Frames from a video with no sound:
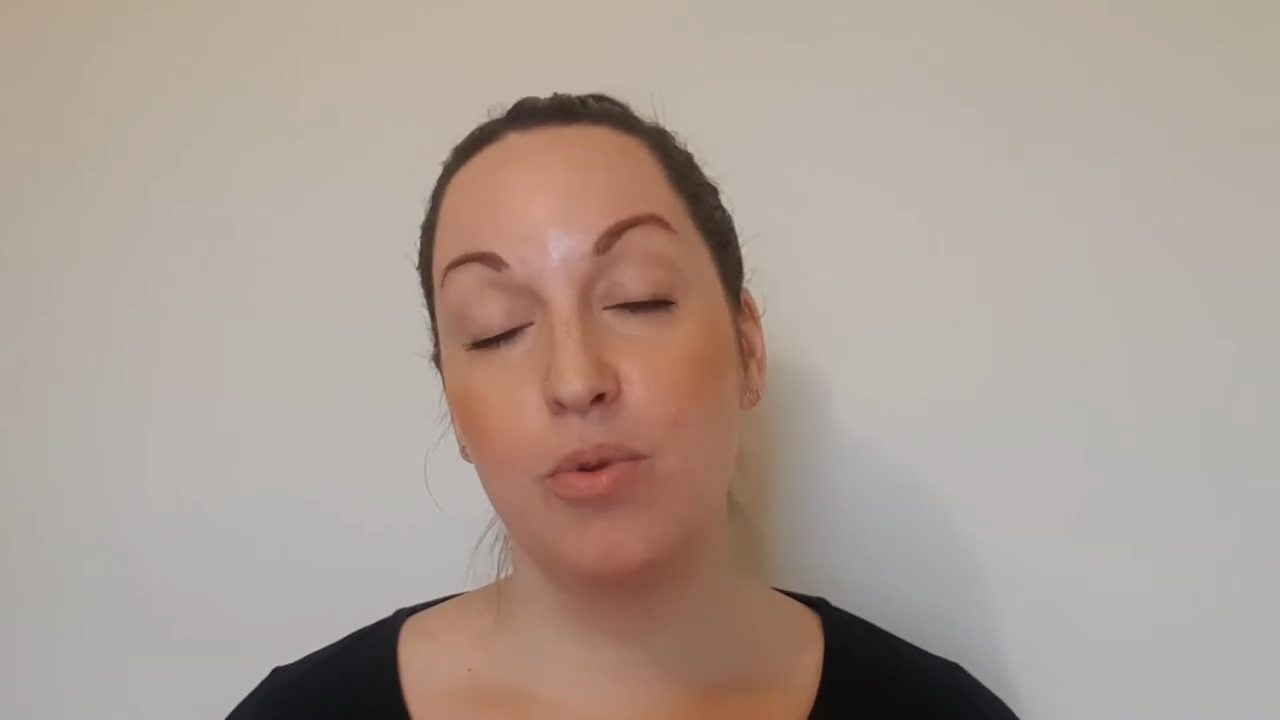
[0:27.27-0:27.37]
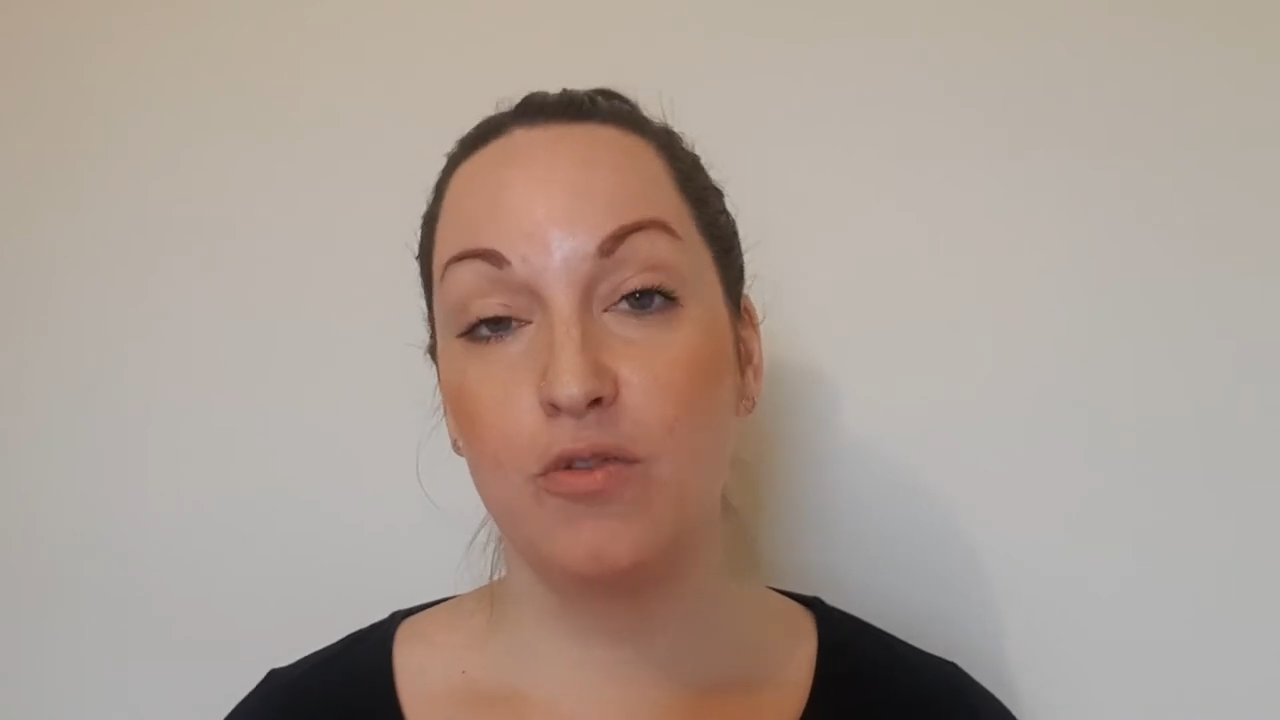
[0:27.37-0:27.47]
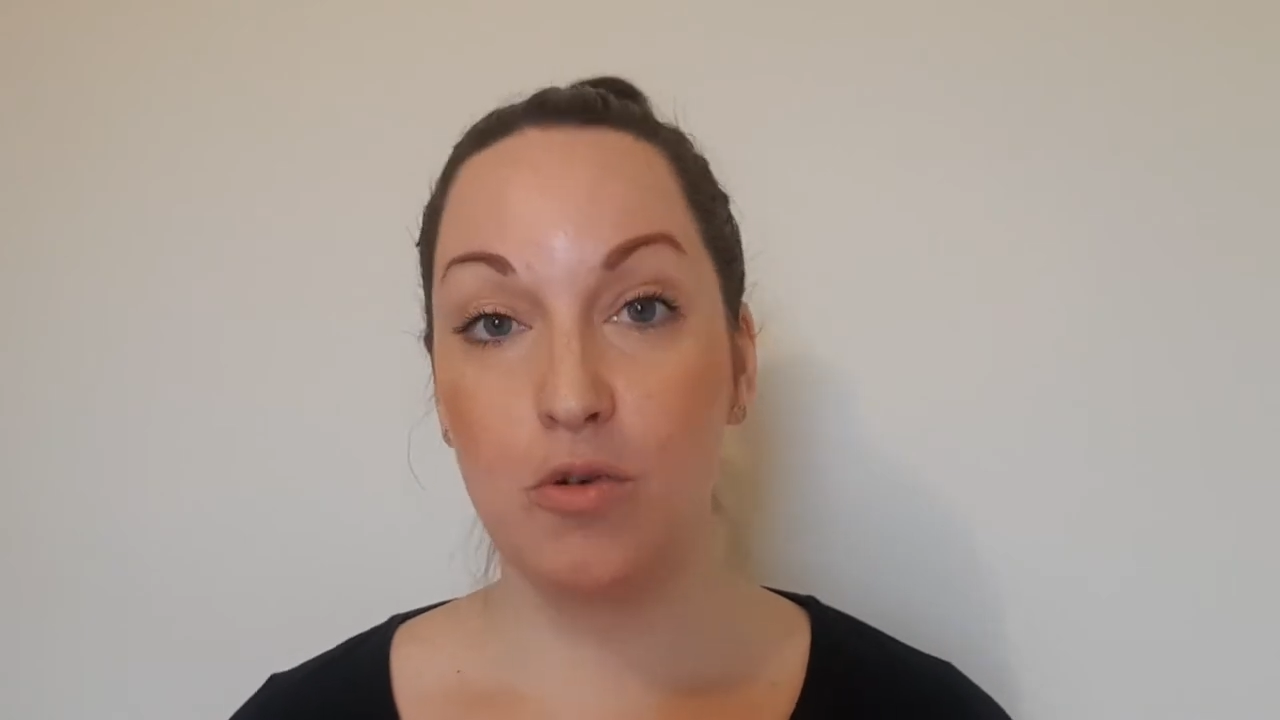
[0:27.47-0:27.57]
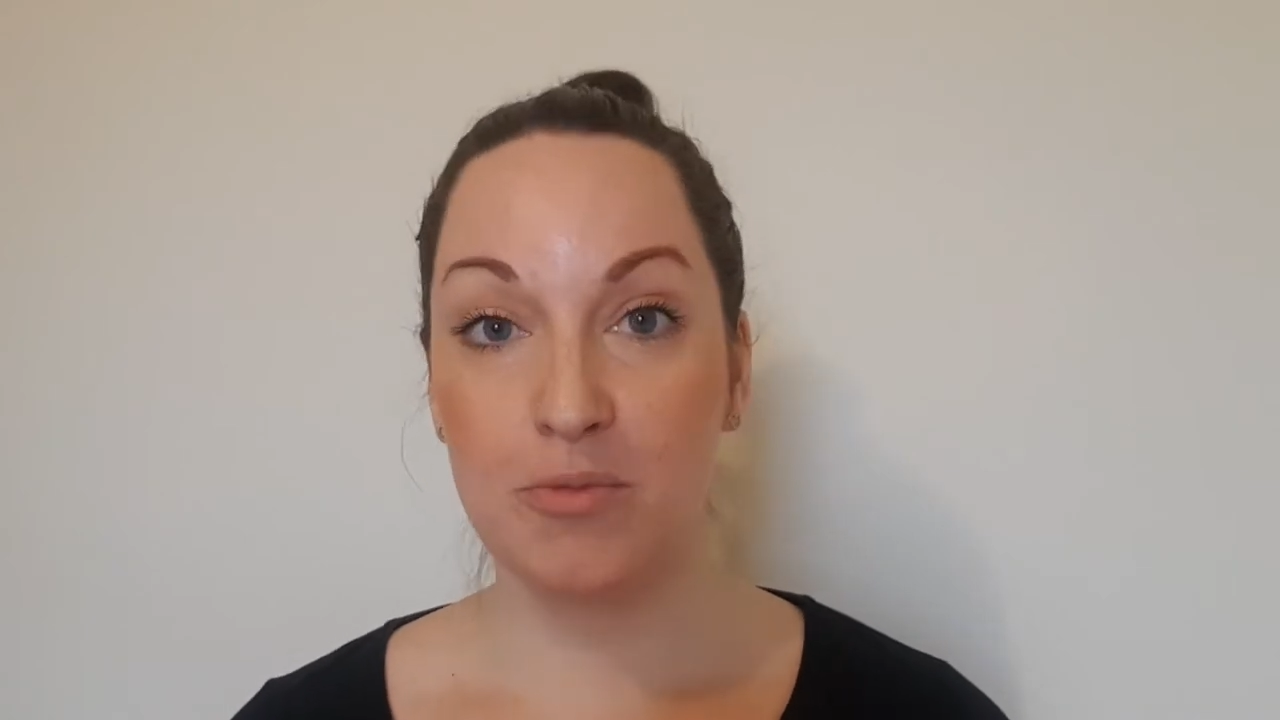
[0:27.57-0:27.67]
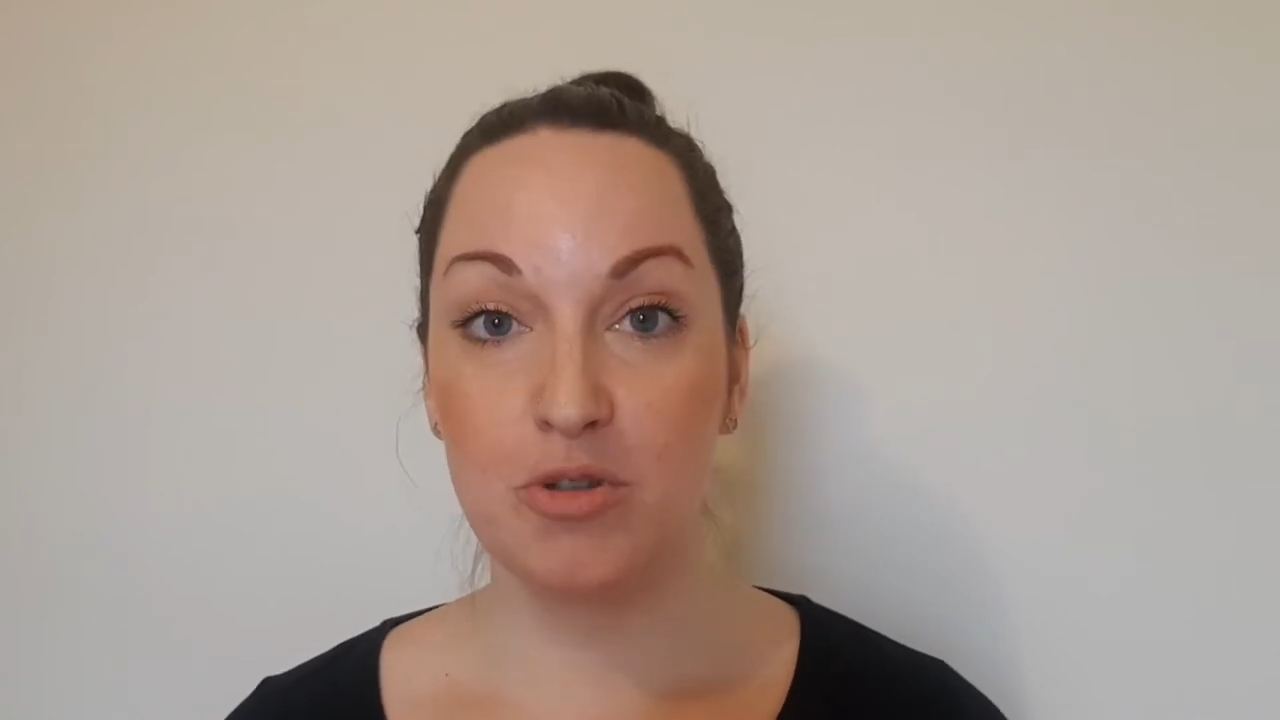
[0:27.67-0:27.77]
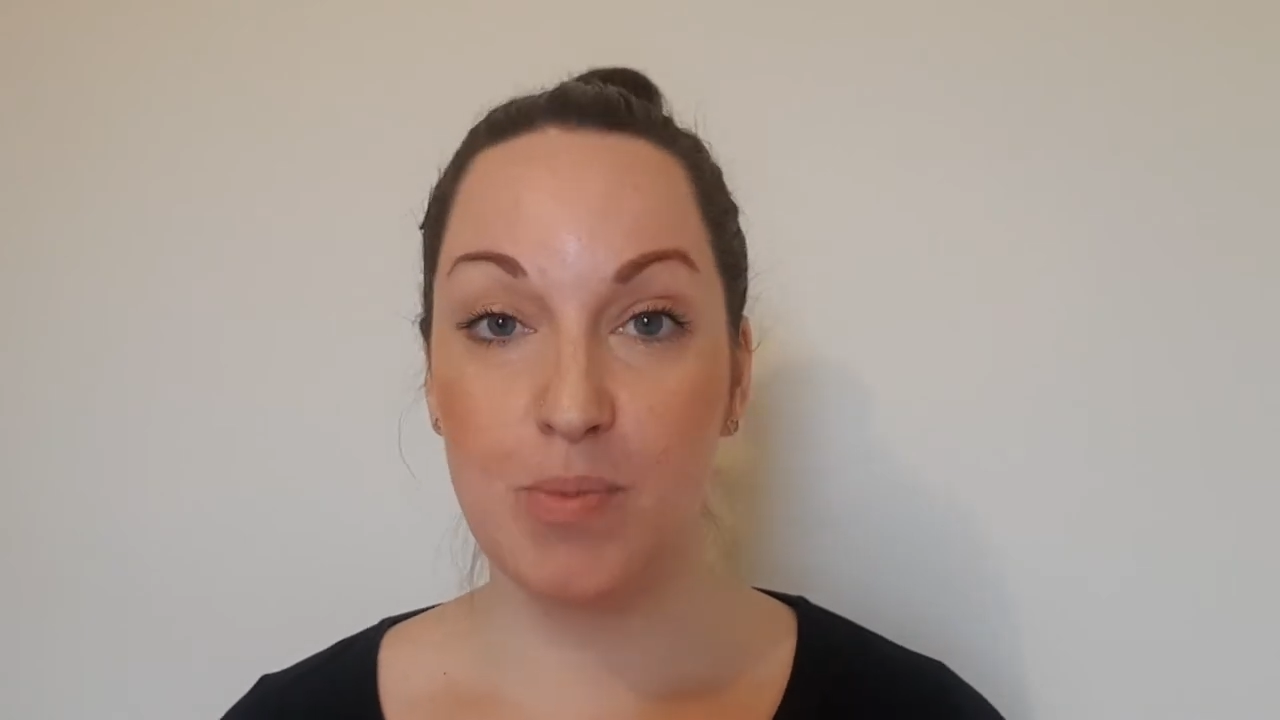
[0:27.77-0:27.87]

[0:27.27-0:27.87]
performance